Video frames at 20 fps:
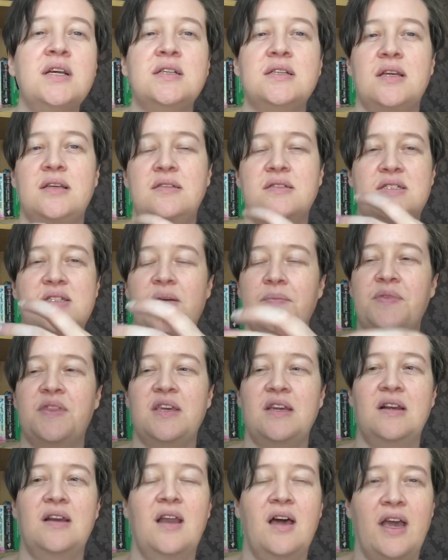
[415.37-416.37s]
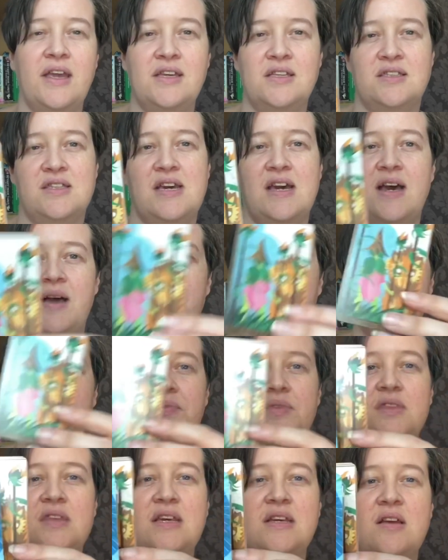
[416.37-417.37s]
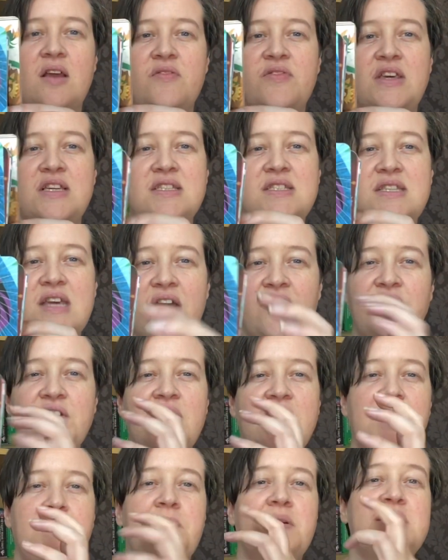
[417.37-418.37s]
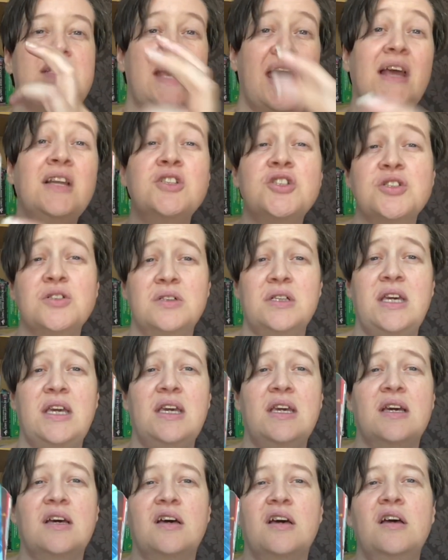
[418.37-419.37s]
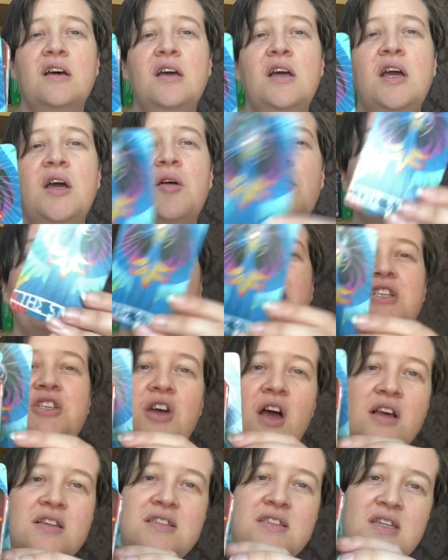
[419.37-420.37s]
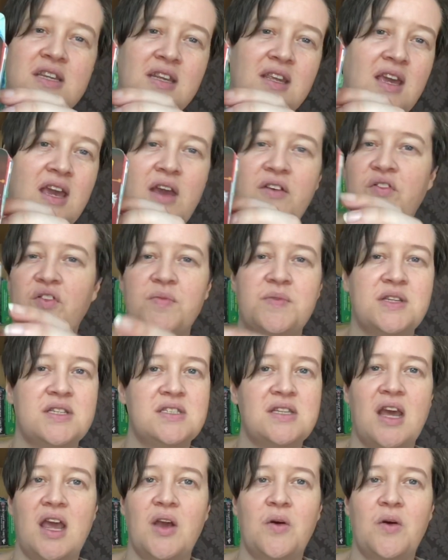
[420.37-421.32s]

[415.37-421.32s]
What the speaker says: something like that. There's definitely potential here, but I just didn't get from this deck